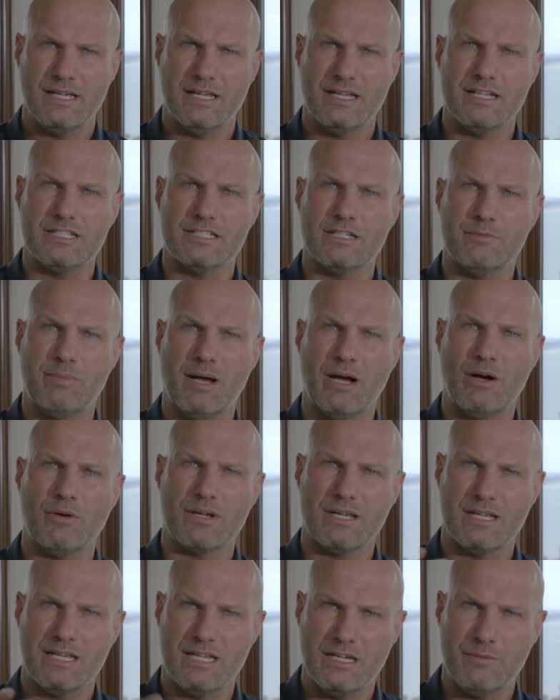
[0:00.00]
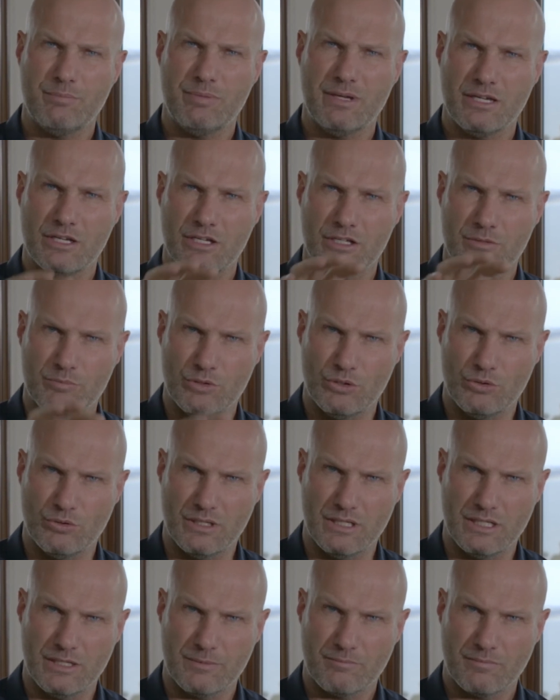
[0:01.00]
it's about keeping
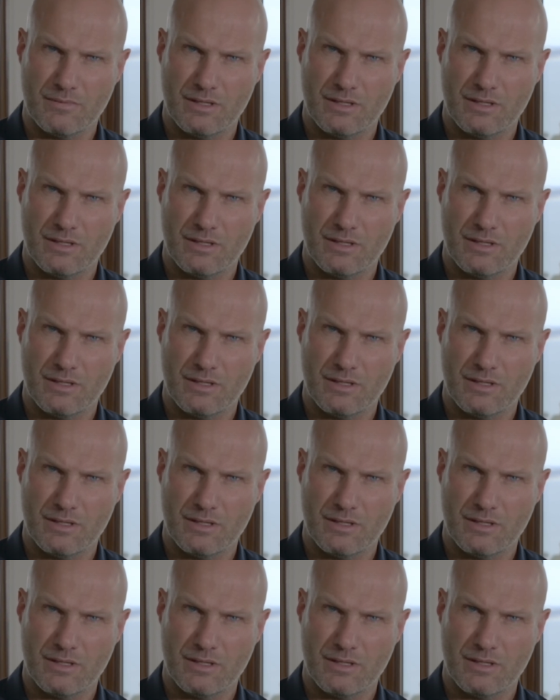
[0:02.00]
community.